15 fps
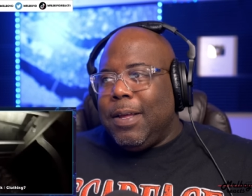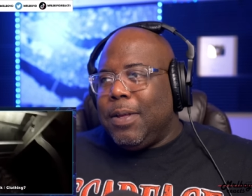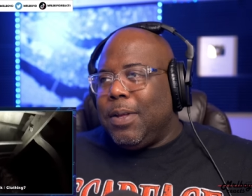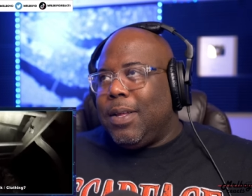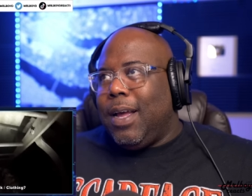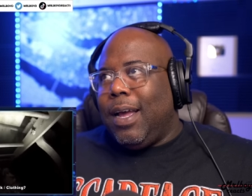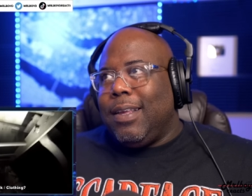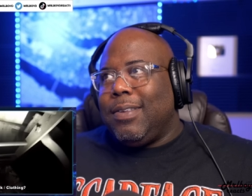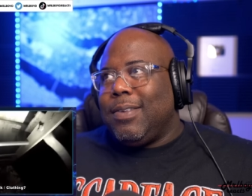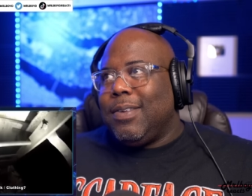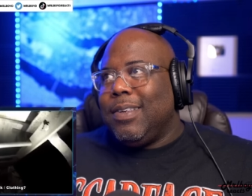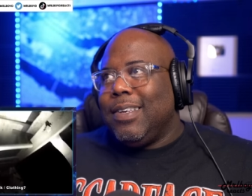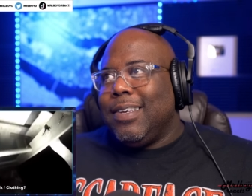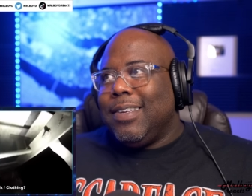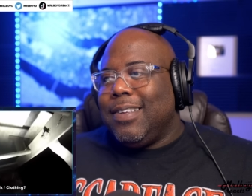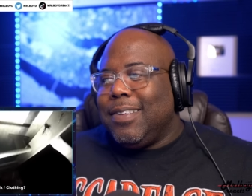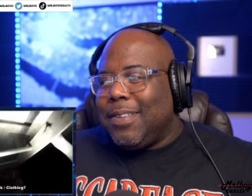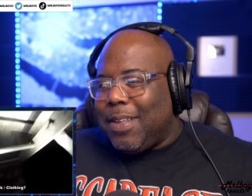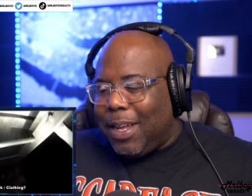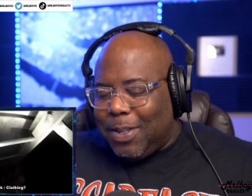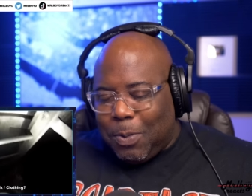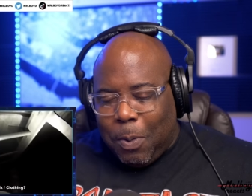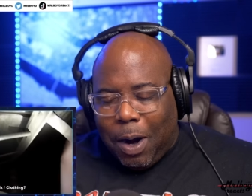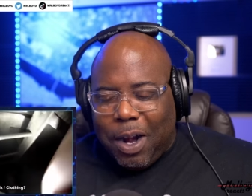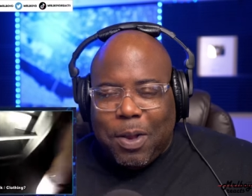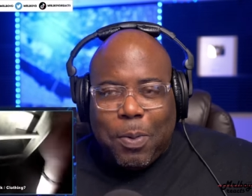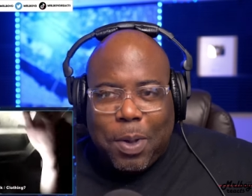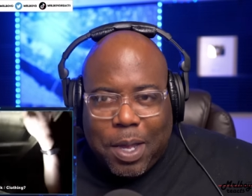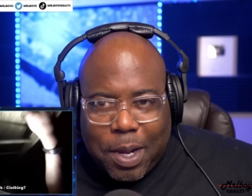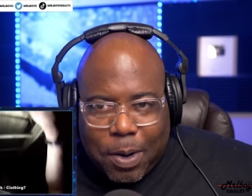Guys, guys, why are
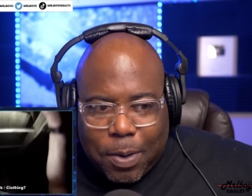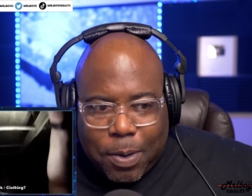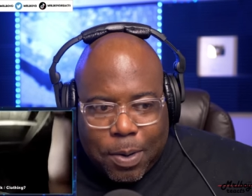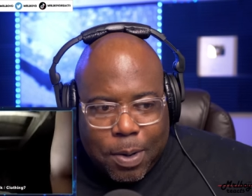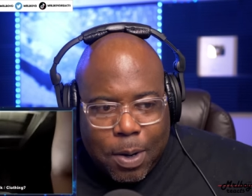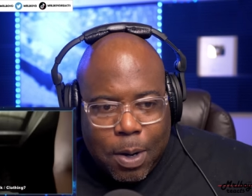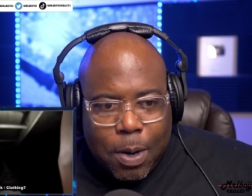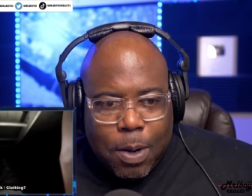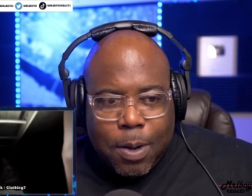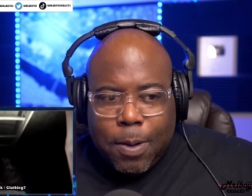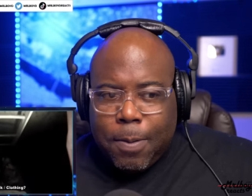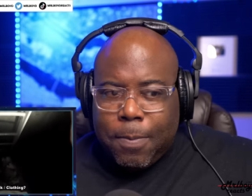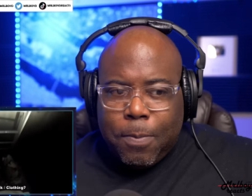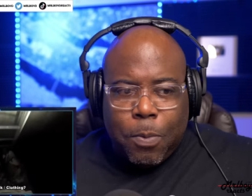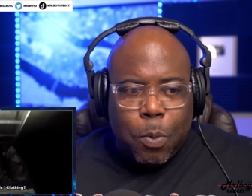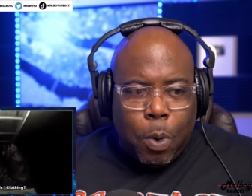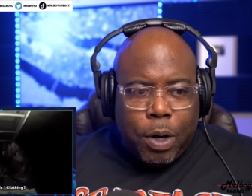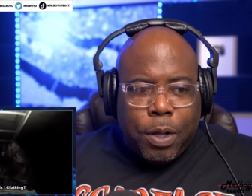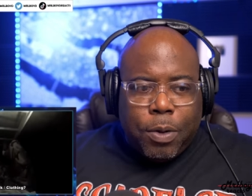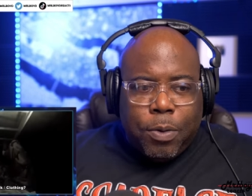you here? What are you